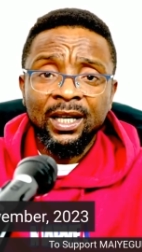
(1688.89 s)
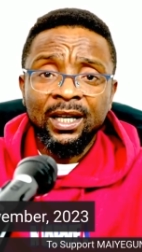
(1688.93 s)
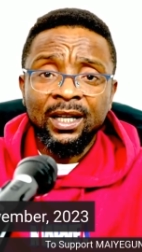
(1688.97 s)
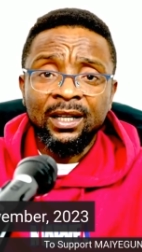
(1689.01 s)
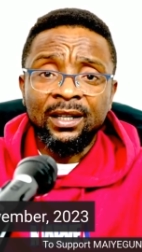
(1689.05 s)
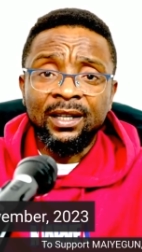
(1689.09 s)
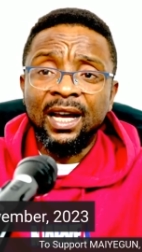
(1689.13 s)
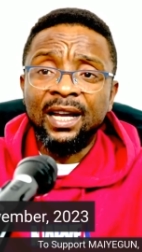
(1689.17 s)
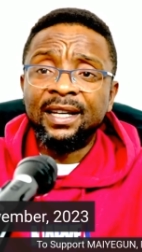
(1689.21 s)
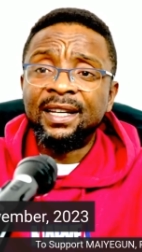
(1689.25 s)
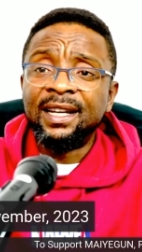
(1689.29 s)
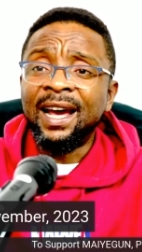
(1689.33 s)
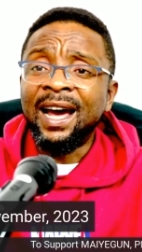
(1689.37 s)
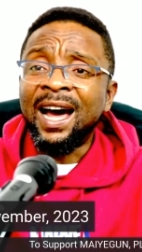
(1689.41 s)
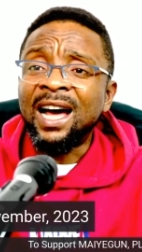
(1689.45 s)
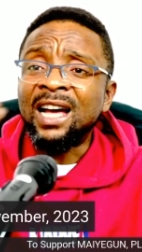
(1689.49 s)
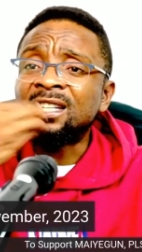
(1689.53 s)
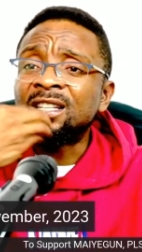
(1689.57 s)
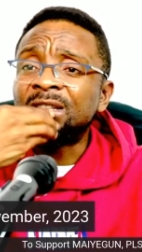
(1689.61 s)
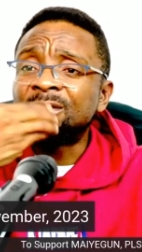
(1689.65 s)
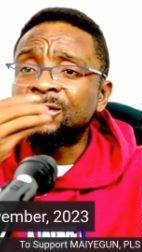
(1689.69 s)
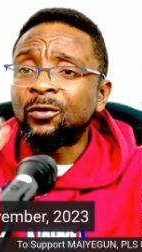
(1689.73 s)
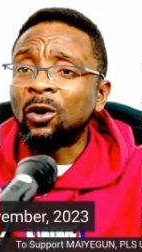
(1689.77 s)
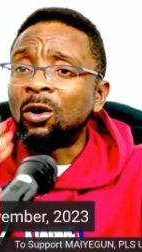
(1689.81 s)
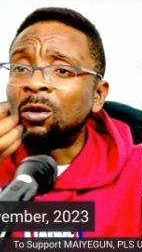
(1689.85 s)
they
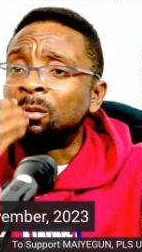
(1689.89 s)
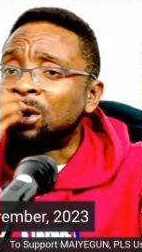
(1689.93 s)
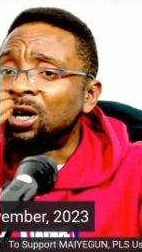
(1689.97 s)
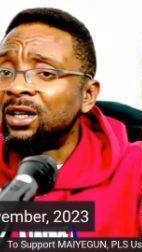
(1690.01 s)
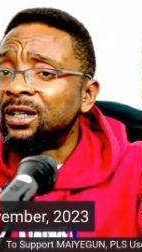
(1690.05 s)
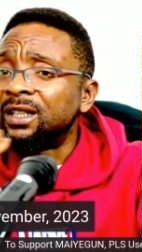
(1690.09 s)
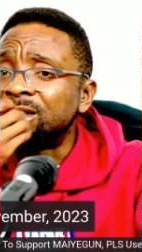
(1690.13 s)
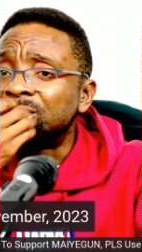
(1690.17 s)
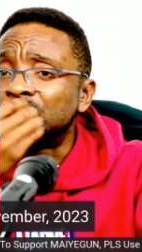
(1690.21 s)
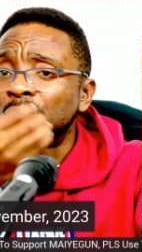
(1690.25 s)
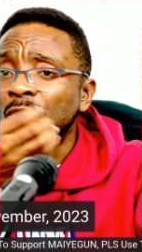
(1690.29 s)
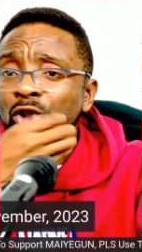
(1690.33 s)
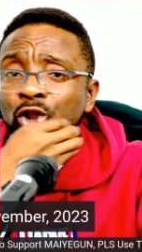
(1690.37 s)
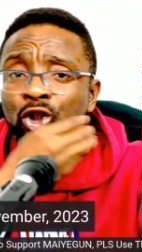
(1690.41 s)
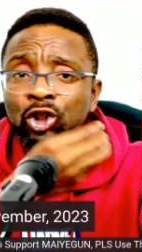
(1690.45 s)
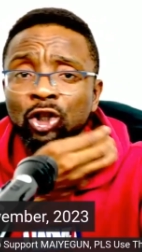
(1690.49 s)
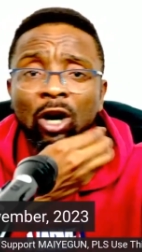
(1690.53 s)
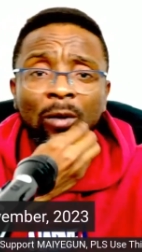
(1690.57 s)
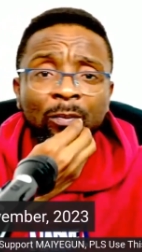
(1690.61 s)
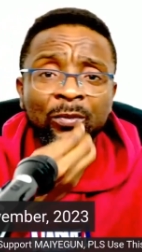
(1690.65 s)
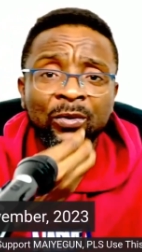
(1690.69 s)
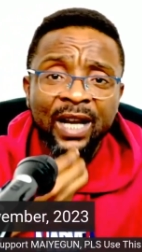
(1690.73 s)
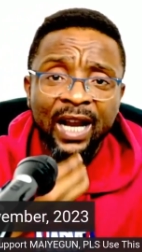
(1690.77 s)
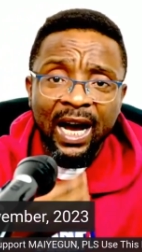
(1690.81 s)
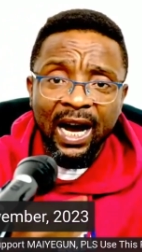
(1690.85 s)
ask for money to
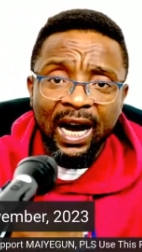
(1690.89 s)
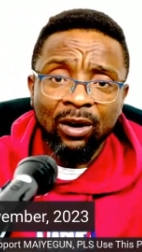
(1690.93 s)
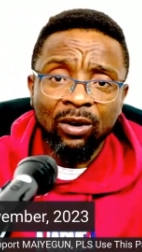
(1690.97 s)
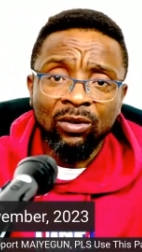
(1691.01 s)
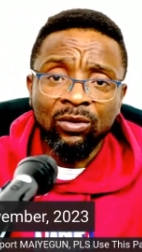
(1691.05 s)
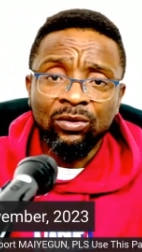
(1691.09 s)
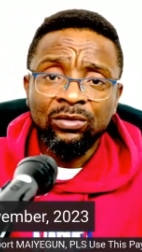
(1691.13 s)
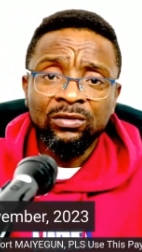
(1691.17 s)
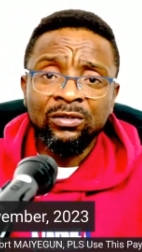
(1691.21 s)
shop now,